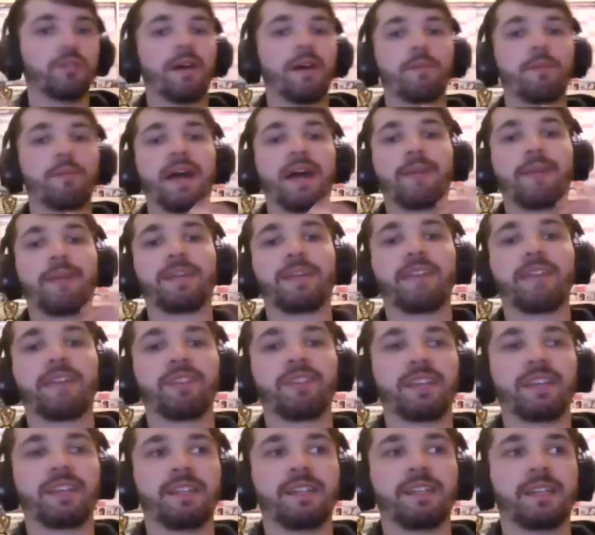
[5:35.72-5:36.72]
I'm
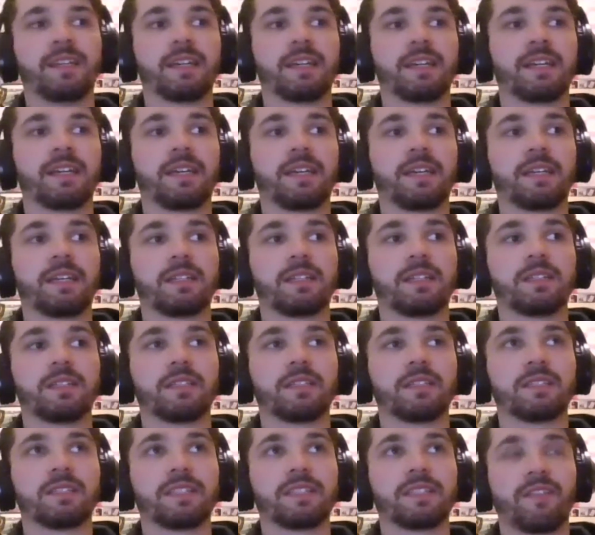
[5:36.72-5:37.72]
giving
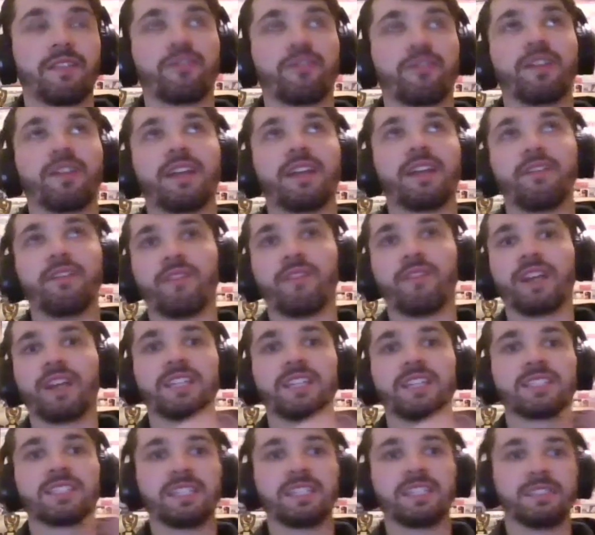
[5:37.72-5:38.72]
different
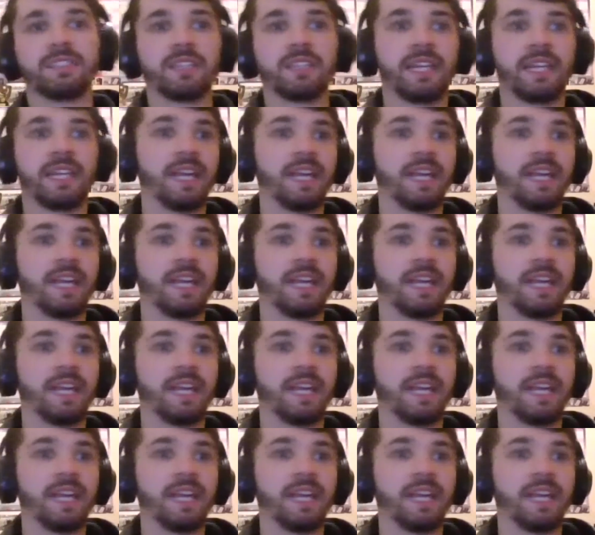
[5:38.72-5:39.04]
advice in